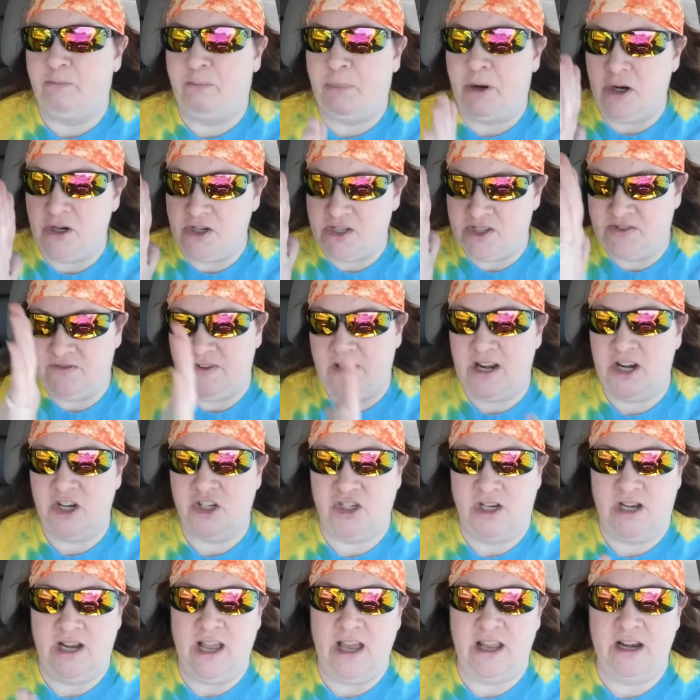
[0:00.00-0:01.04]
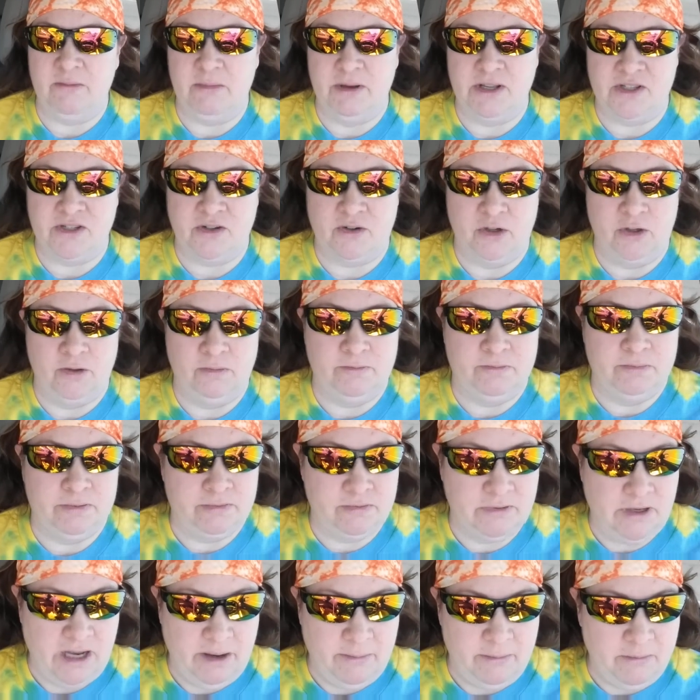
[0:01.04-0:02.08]
Purse Fetish Anonymous group.
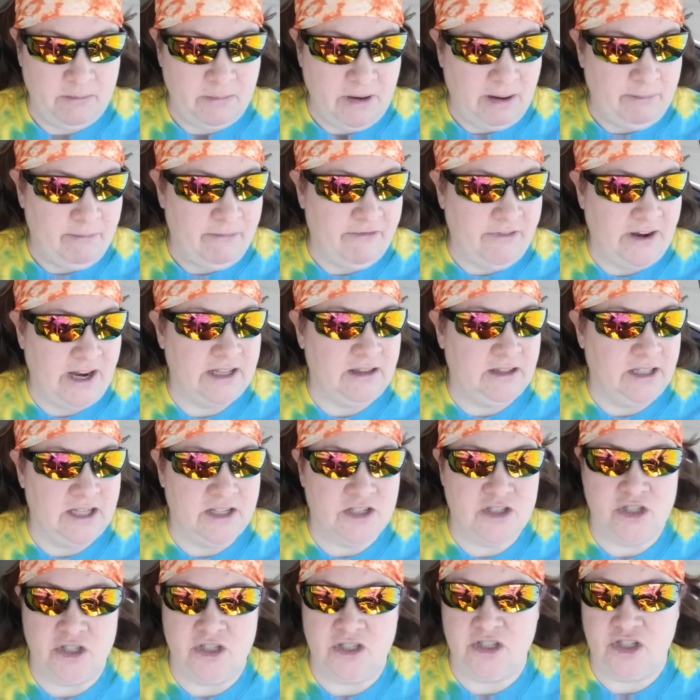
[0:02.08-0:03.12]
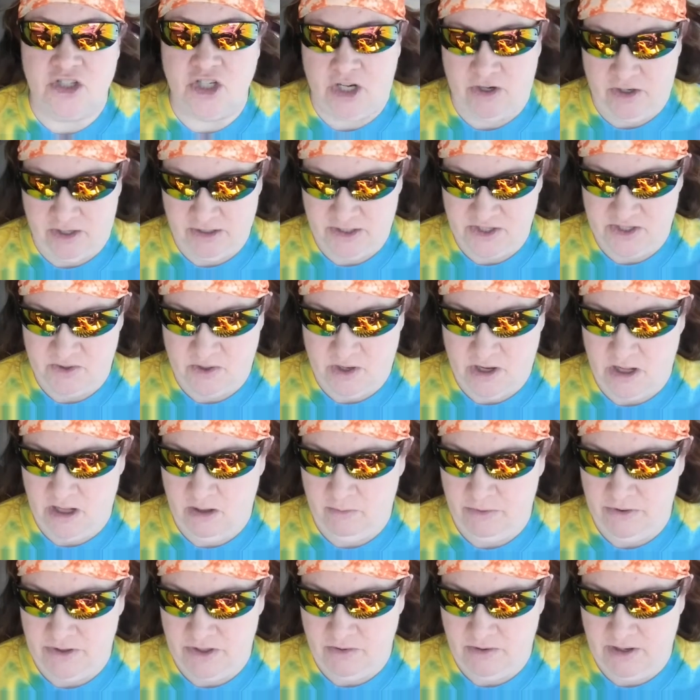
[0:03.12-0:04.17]
I'm, I'm finally just sharing this
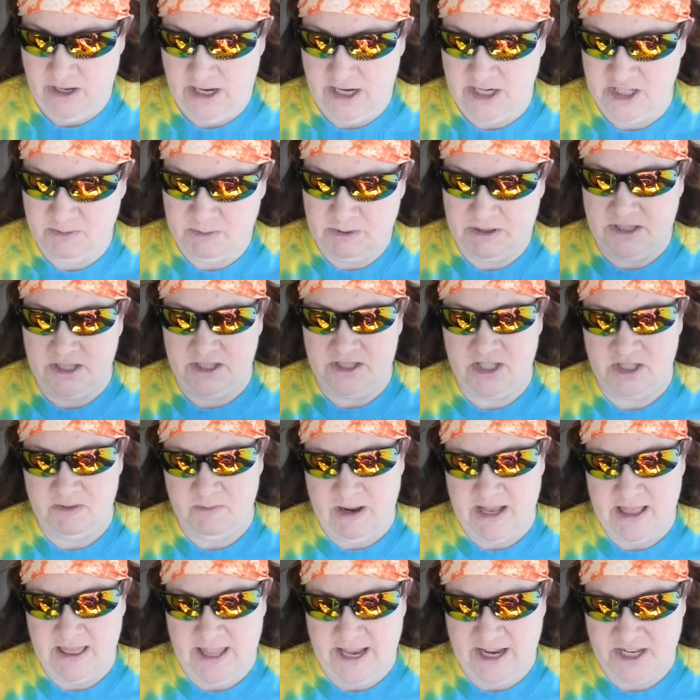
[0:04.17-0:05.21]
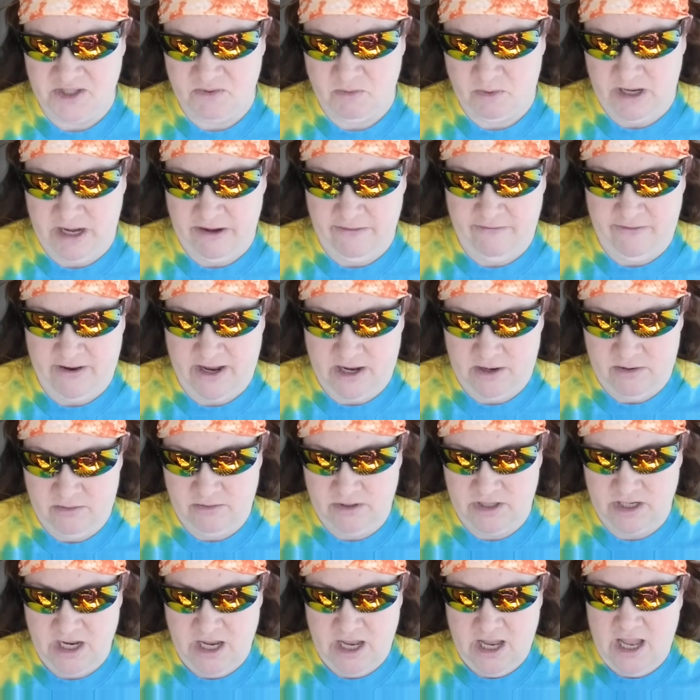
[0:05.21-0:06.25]
all with you guys, but this is my last one I
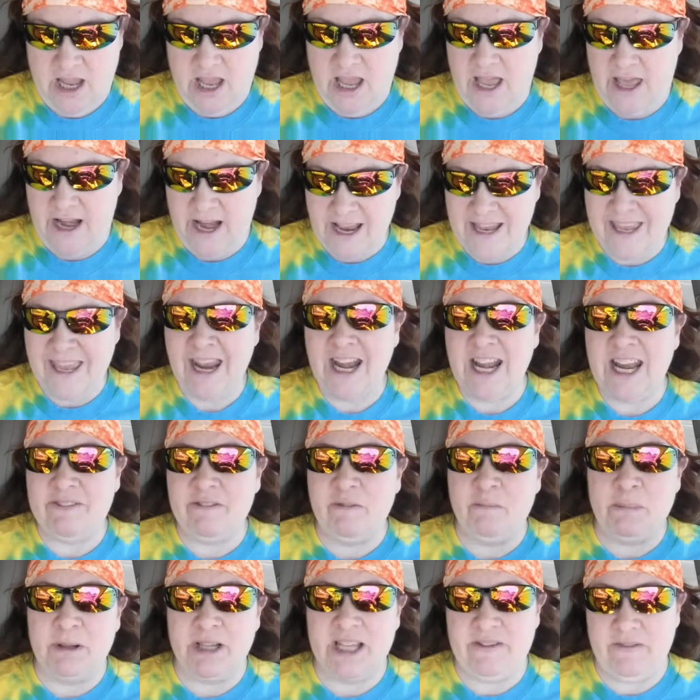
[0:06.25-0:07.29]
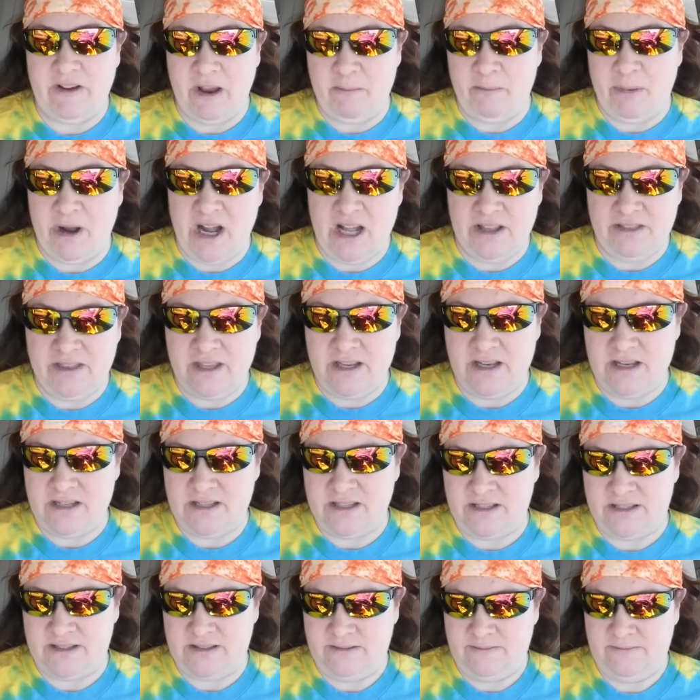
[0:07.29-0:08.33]
found. And I can't even believe I bought
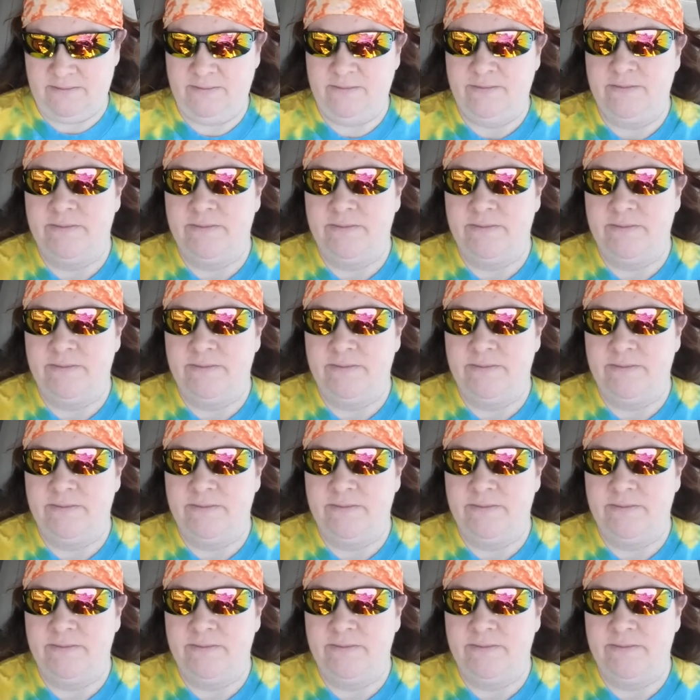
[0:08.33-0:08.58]
this.